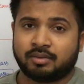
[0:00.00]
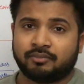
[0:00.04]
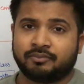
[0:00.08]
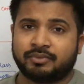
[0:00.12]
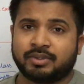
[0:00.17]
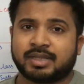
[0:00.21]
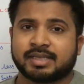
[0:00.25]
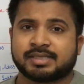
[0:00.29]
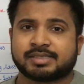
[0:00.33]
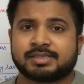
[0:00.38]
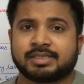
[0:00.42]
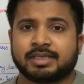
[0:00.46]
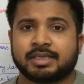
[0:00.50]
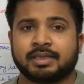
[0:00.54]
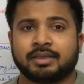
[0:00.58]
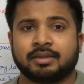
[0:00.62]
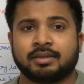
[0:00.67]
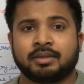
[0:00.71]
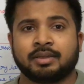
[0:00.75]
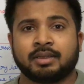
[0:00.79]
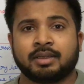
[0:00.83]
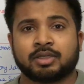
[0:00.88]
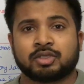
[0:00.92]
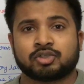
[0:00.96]
we can
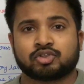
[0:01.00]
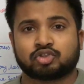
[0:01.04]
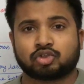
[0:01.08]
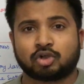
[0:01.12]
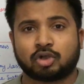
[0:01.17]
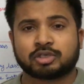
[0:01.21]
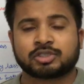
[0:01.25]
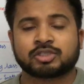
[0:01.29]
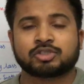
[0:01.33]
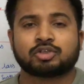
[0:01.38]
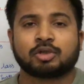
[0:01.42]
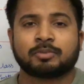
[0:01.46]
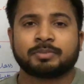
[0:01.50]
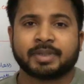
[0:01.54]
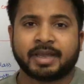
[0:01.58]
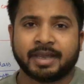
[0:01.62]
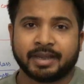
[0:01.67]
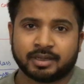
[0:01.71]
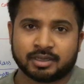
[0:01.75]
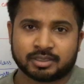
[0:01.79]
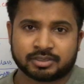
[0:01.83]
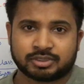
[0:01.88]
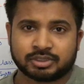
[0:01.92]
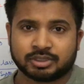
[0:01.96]
say sources of the
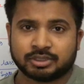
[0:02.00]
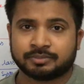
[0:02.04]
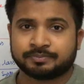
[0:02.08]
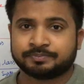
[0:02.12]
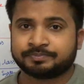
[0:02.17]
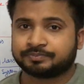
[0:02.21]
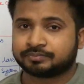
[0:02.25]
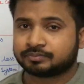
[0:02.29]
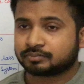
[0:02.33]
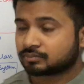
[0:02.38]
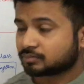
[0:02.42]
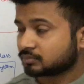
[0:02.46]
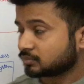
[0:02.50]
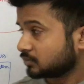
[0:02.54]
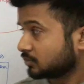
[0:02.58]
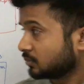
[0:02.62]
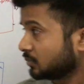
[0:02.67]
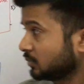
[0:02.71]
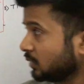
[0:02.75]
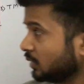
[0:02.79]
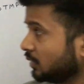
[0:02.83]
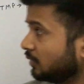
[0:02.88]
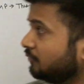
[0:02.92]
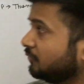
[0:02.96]
energy.
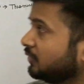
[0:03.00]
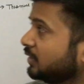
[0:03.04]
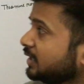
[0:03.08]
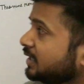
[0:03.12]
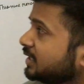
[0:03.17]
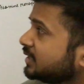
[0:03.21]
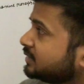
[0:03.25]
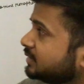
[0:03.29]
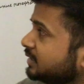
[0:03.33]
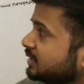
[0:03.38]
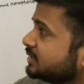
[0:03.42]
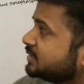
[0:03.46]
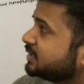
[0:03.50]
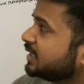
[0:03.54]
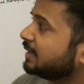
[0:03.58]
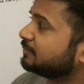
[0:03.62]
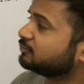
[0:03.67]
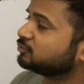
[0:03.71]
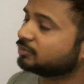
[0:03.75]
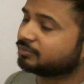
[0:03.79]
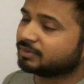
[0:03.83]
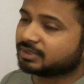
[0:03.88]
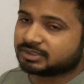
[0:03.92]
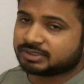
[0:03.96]
We need these
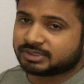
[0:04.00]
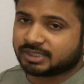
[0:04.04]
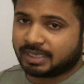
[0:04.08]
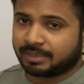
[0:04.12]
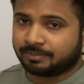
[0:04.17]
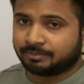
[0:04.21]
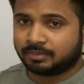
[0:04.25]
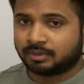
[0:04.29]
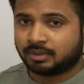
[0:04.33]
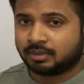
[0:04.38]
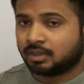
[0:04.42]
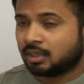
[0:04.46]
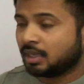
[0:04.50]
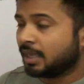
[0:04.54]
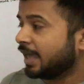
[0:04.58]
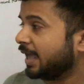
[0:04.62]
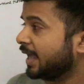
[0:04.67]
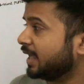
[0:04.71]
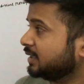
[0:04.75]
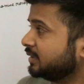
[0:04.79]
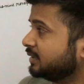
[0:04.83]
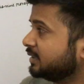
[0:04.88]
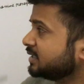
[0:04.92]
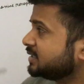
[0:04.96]
types of enzyme,
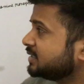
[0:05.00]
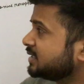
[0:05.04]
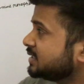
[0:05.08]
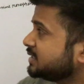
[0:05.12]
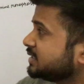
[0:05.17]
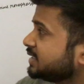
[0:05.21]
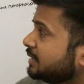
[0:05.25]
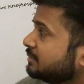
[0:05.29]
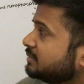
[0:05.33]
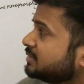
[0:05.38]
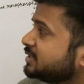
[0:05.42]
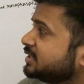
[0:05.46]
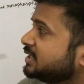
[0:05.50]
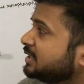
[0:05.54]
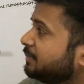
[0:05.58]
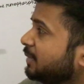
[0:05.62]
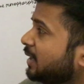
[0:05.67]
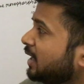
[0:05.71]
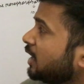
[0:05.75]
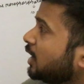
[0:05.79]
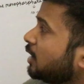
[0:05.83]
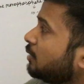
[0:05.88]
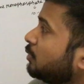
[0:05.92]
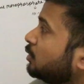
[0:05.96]
and this enzyme is
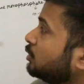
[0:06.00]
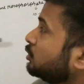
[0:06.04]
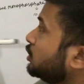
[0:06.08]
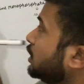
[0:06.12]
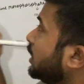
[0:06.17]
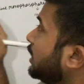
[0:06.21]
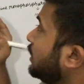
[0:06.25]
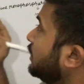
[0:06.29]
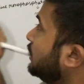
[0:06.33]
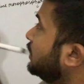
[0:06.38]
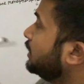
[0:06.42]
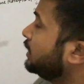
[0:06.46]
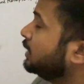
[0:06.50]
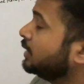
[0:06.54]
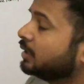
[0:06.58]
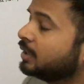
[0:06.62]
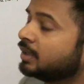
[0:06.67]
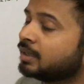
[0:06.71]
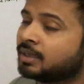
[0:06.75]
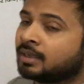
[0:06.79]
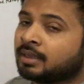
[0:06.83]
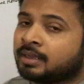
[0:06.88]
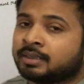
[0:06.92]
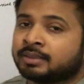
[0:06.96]
depend upon the
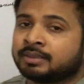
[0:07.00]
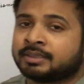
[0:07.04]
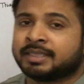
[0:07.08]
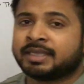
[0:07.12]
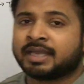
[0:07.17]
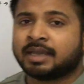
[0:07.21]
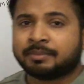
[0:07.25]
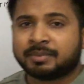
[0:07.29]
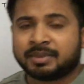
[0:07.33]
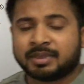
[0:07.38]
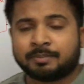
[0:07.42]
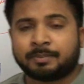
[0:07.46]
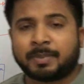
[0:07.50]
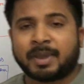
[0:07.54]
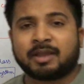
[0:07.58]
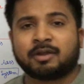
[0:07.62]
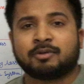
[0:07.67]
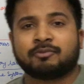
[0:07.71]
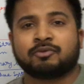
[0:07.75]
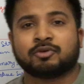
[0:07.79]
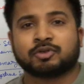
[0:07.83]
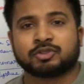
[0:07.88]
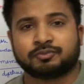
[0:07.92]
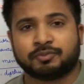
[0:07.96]
thiamine
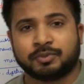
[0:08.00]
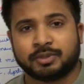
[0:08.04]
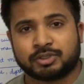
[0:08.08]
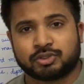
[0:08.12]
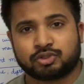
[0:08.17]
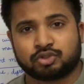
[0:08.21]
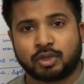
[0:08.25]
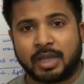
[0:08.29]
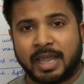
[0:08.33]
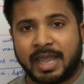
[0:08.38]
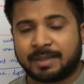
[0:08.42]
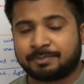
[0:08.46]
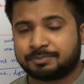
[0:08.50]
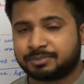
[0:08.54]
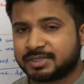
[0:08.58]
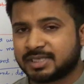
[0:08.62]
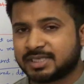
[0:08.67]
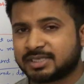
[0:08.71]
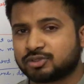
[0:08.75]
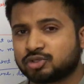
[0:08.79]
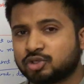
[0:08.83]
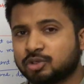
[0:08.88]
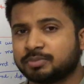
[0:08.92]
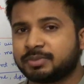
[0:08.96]
pyrophosphate. So
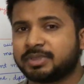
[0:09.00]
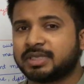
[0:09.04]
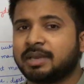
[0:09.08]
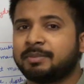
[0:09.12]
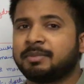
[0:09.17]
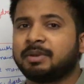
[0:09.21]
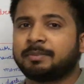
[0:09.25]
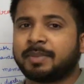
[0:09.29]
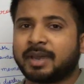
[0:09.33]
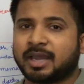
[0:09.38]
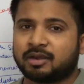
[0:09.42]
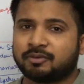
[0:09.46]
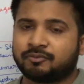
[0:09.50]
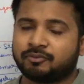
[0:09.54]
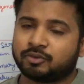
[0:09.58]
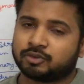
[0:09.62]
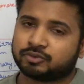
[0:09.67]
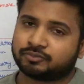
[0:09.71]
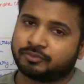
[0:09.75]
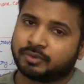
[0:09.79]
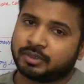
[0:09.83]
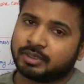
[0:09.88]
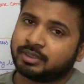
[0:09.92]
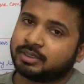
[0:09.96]
absence of thiamine
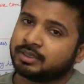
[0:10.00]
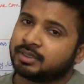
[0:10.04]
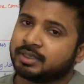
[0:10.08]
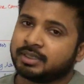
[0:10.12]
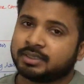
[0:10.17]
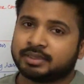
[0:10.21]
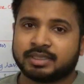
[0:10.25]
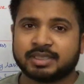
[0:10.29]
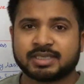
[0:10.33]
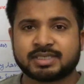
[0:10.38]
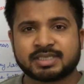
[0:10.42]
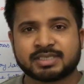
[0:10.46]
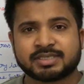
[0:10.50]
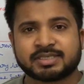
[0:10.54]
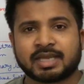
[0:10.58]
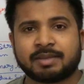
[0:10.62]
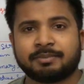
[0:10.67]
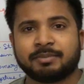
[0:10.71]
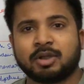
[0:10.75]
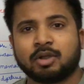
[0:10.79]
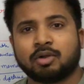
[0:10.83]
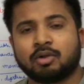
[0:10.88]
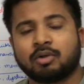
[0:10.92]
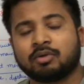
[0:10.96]
pyrophosphate, this
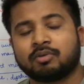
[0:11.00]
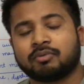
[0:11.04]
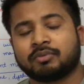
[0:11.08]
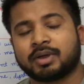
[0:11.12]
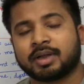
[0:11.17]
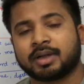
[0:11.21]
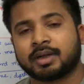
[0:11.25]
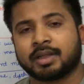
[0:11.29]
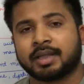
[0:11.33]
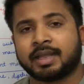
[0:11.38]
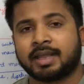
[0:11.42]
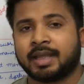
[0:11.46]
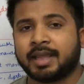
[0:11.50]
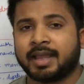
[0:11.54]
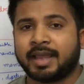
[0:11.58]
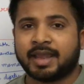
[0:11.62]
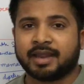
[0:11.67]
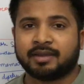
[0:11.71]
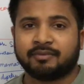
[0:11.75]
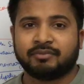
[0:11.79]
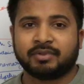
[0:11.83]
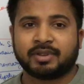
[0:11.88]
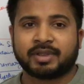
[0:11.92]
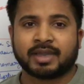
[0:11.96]
enzyme will not work,
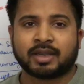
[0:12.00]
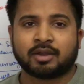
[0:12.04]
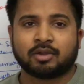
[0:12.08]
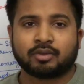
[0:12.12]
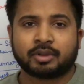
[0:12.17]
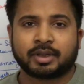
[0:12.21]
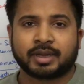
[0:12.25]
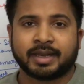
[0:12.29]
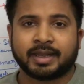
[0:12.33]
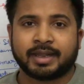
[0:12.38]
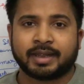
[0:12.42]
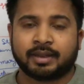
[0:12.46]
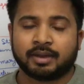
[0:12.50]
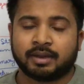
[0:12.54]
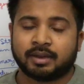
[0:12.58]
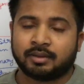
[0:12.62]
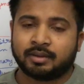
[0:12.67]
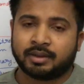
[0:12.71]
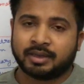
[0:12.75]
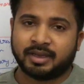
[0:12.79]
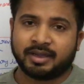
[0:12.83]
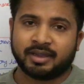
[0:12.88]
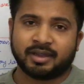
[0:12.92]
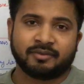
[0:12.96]
and we cannot get
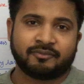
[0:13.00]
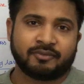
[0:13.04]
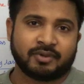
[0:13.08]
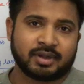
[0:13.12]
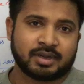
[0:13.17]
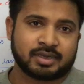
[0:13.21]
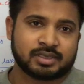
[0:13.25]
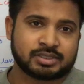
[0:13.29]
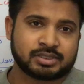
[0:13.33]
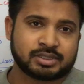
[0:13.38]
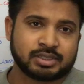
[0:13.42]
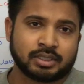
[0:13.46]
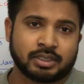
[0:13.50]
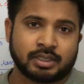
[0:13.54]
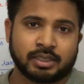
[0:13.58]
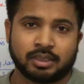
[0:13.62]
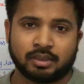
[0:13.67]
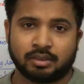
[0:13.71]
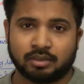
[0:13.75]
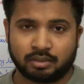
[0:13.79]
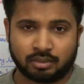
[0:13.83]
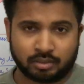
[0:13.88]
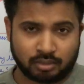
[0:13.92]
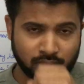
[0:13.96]
enough energy
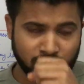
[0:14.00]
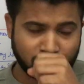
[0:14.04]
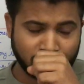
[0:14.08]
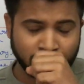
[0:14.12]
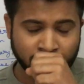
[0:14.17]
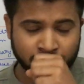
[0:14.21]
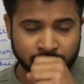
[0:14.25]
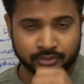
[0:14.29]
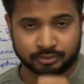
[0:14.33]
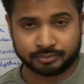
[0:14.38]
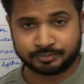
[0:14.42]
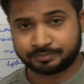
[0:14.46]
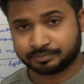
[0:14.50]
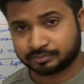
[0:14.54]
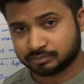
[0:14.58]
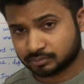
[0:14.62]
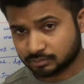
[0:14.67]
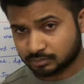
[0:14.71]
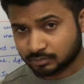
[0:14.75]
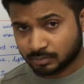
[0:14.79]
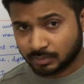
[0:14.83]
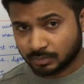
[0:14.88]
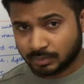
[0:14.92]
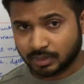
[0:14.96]

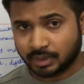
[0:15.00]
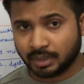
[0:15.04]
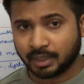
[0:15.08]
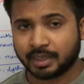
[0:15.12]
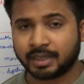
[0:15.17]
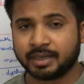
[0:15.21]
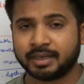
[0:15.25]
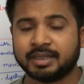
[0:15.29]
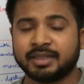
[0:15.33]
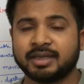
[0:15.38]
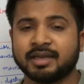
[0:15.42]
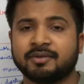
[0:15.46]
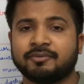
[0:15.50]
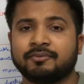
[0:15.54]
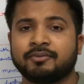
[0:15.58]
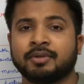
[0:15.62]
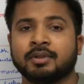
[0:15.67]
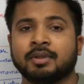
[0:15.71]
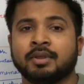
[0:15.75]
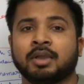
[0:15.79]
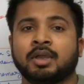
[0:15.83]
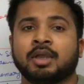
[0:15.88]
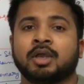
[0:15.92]
and enough